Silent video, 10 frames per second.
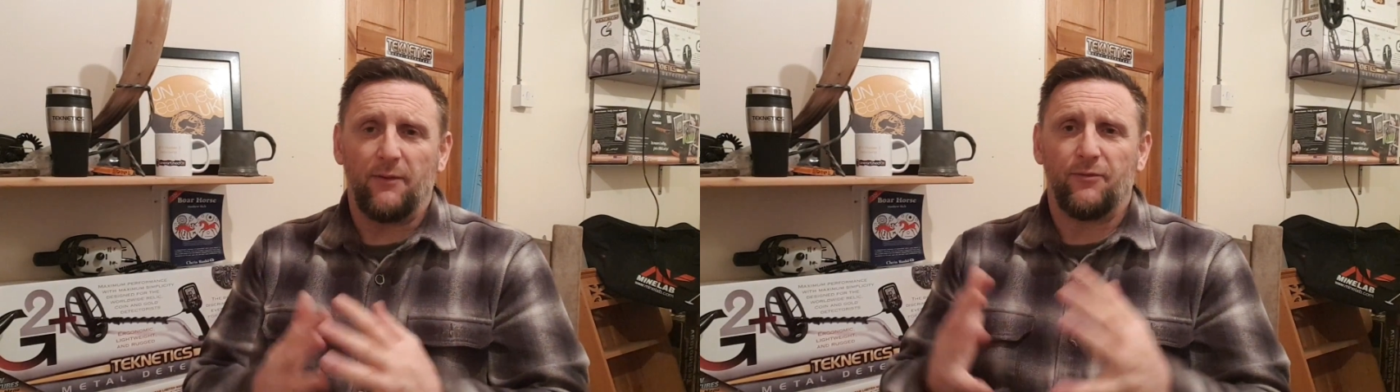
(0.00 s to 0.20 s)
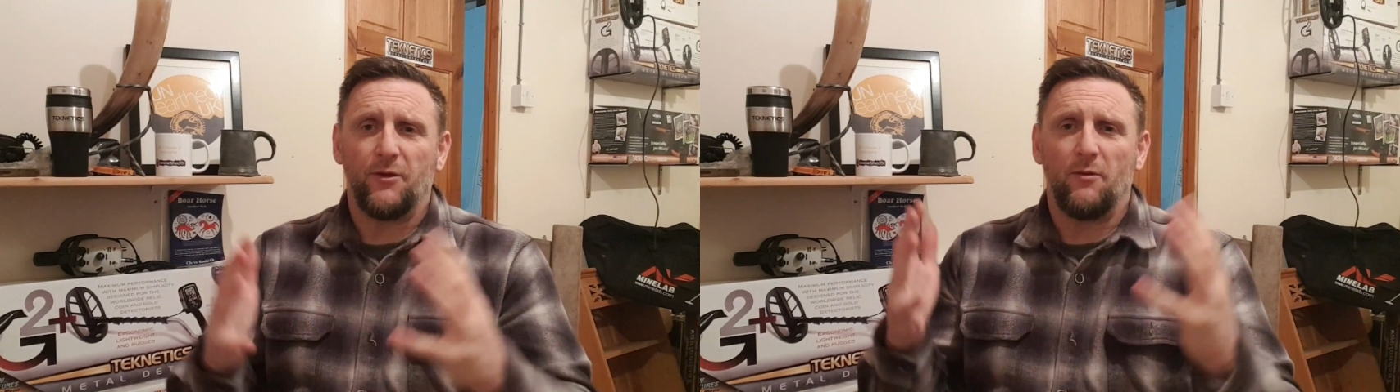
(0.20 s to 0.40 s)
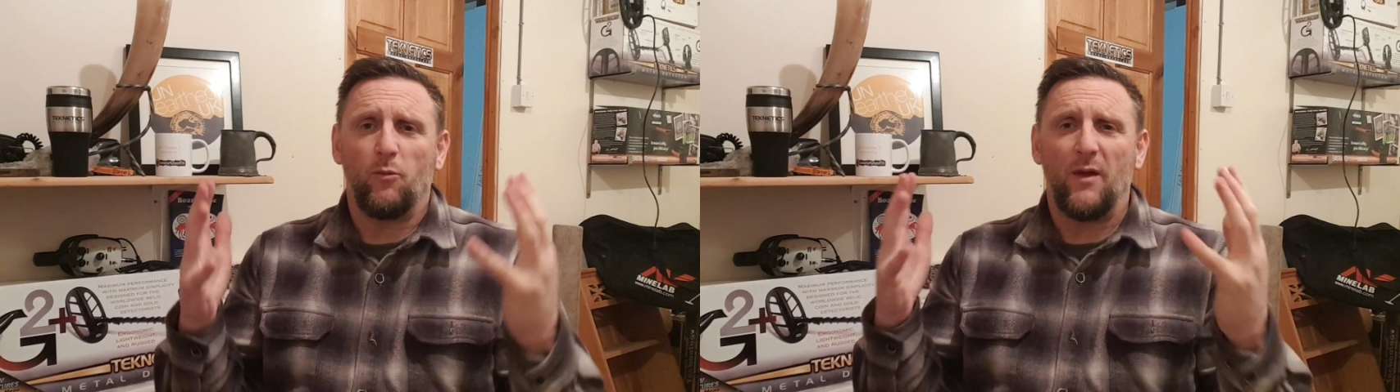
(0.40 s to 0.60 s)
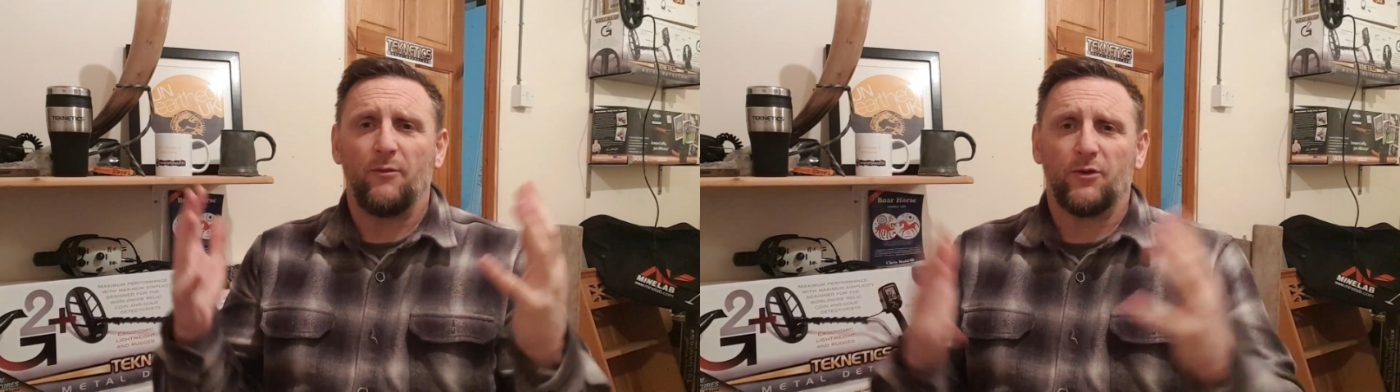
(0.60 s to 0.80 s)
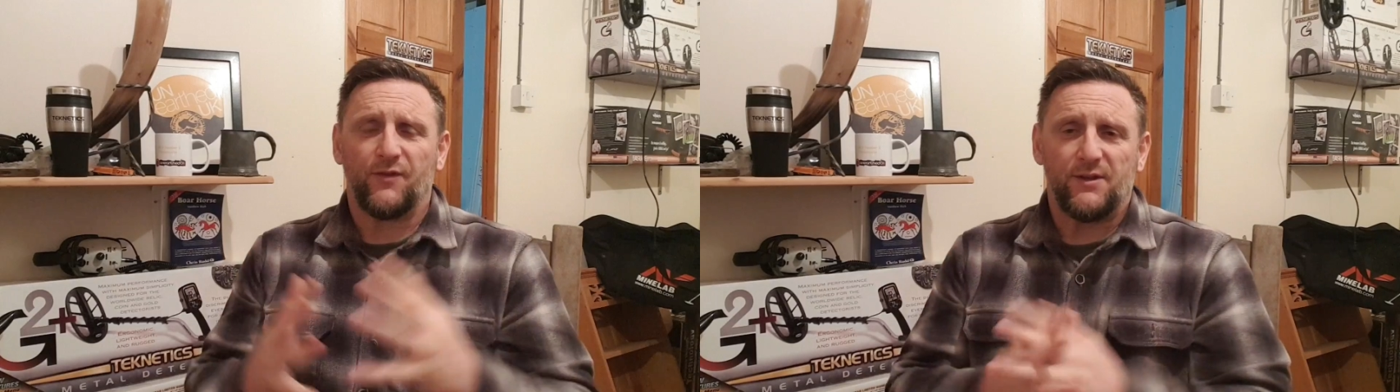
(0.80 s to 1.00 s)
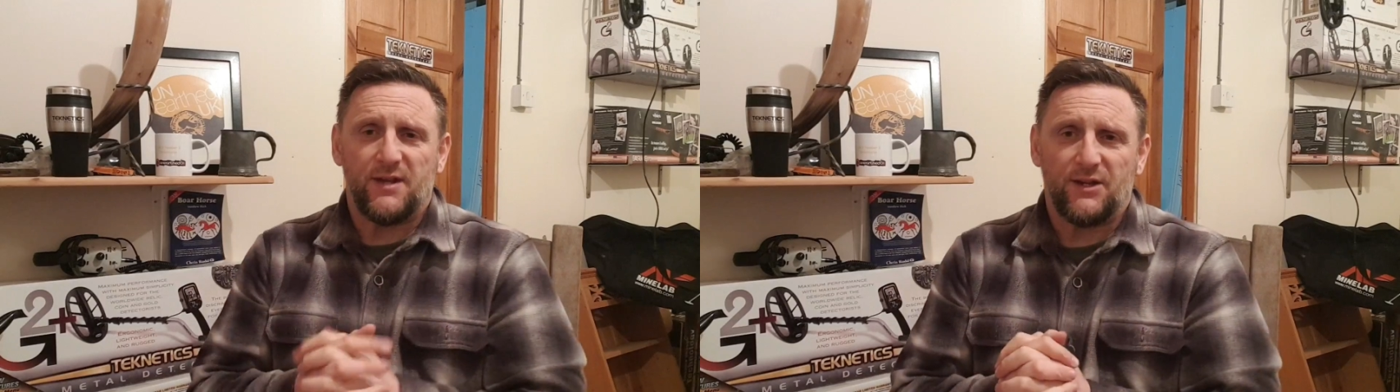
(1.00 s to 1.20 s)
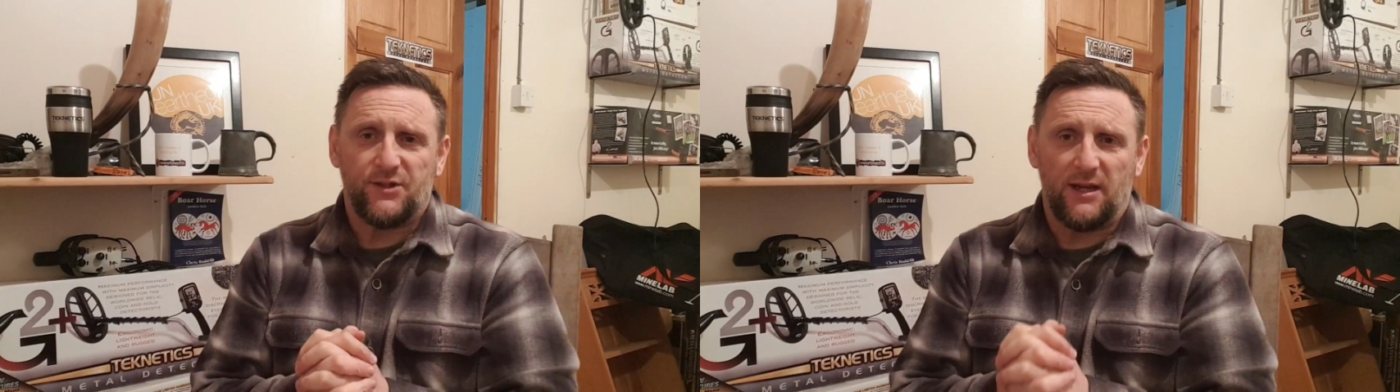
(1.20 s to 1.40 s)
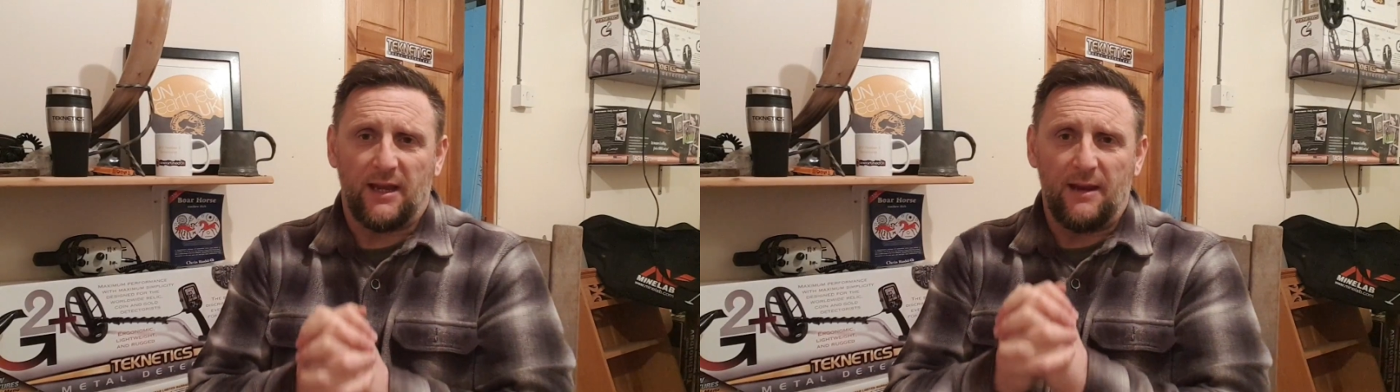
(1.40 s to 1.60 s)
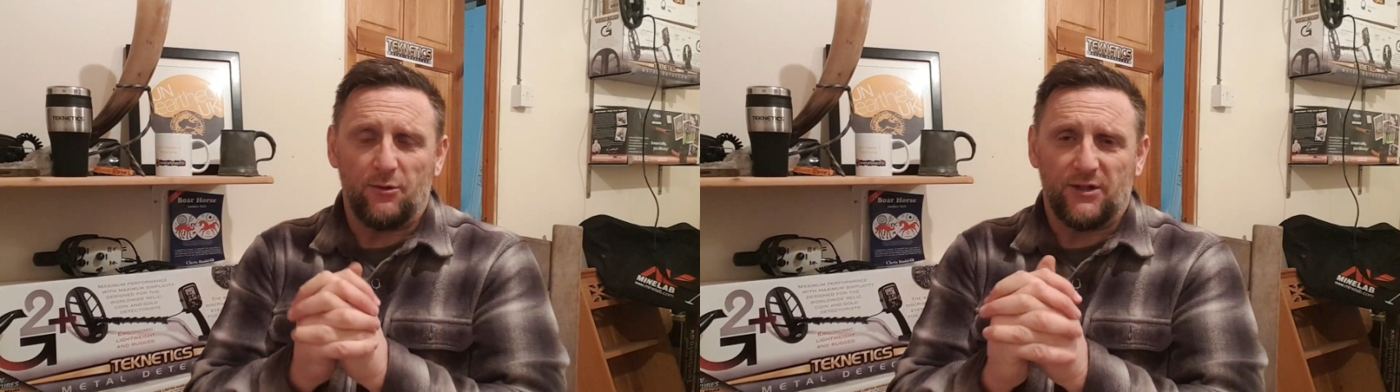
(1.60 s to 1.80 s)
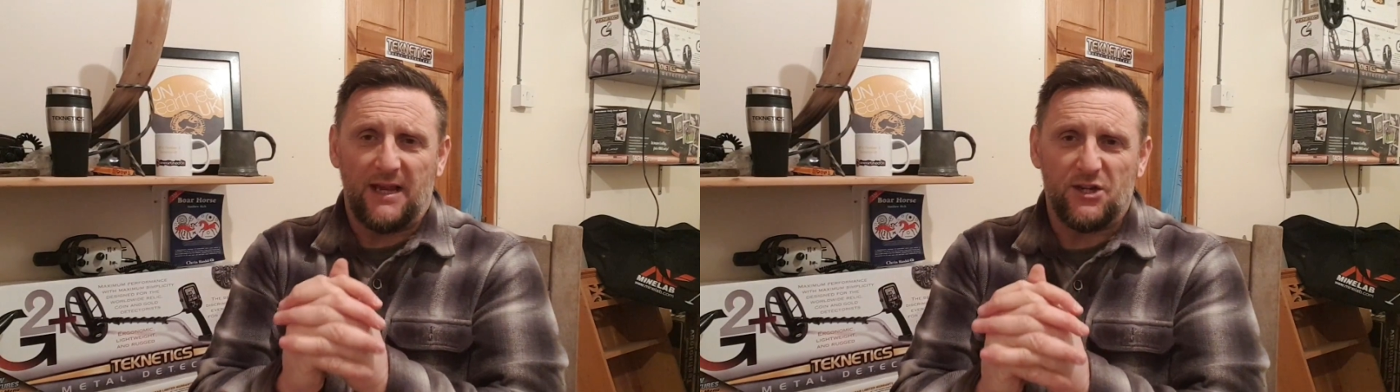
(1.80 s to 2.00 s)
The weather was fantastic. It
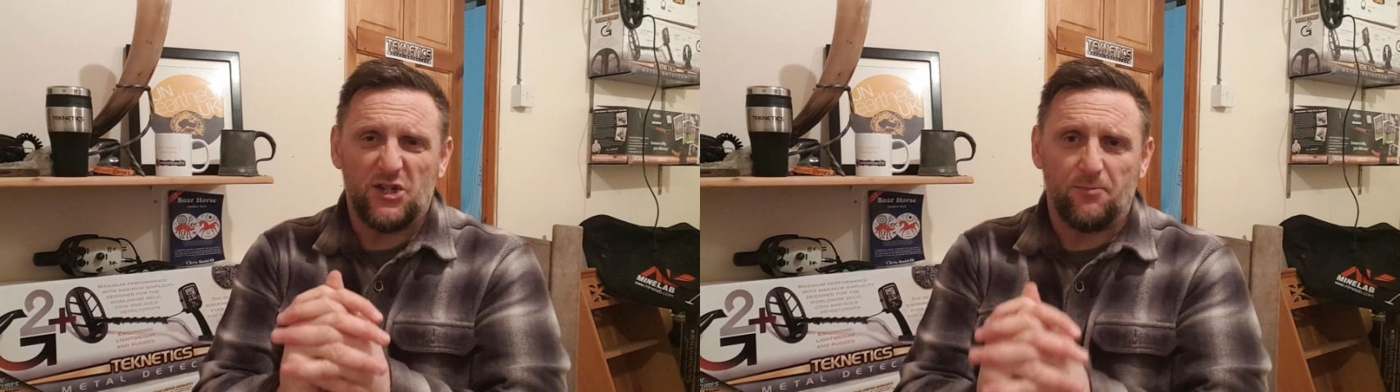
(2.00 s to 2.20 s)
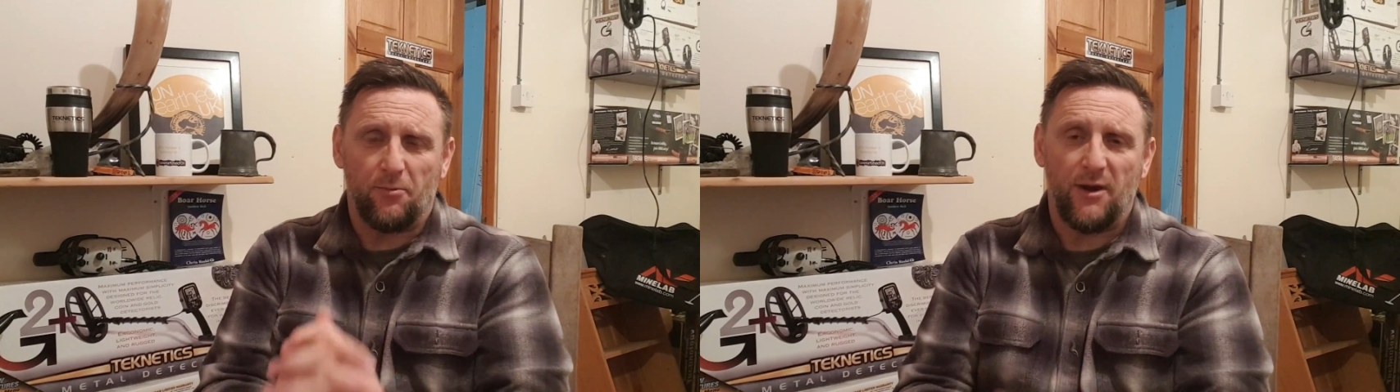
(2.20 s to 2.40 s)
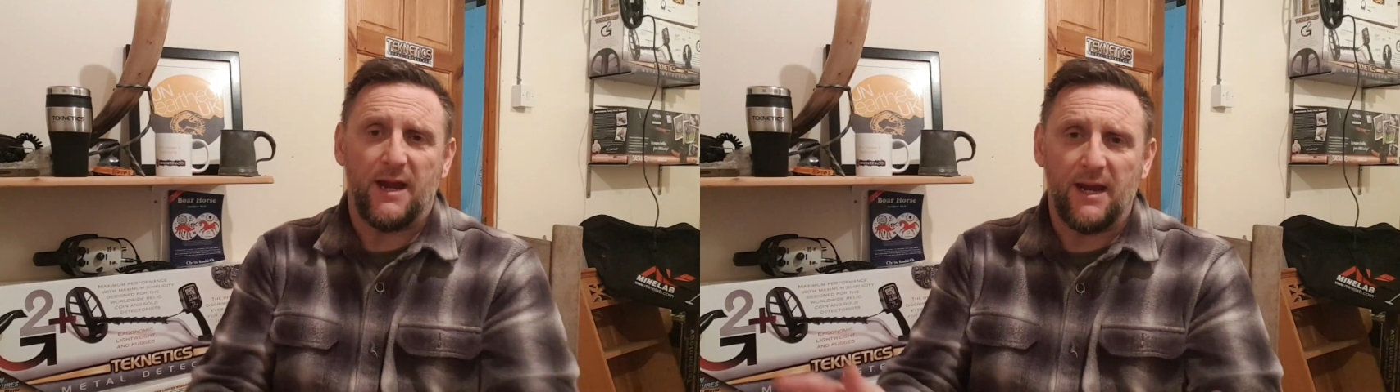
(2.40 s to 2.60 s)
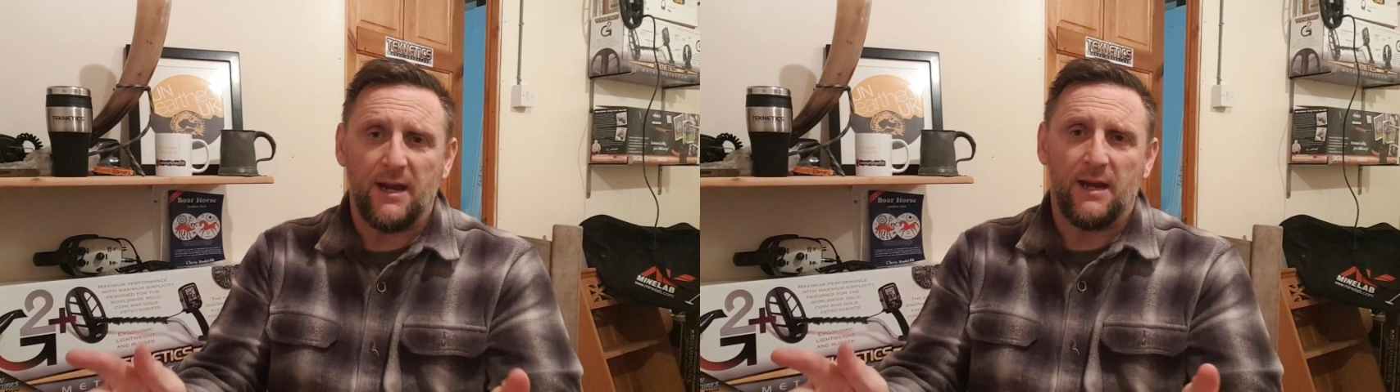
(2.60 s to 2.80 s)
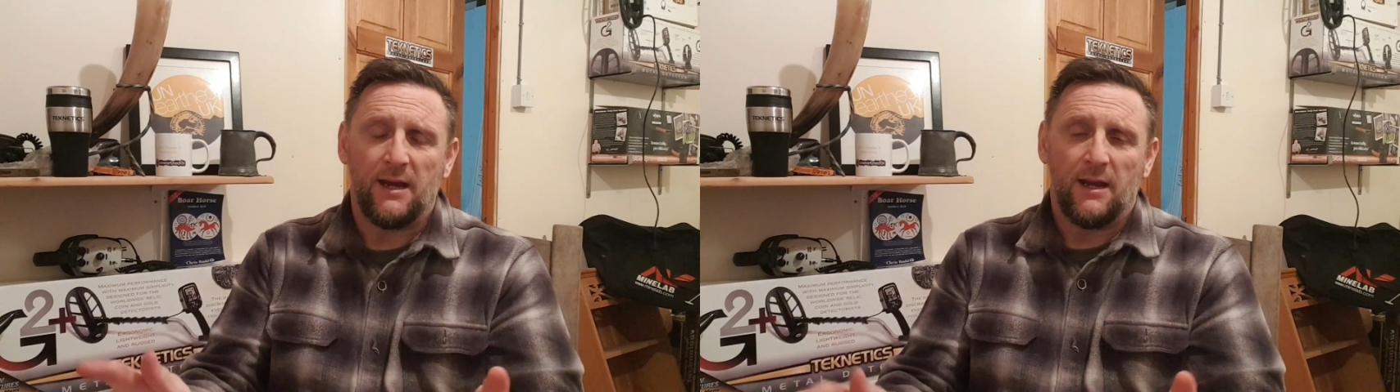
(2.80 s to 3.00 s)
was like spring,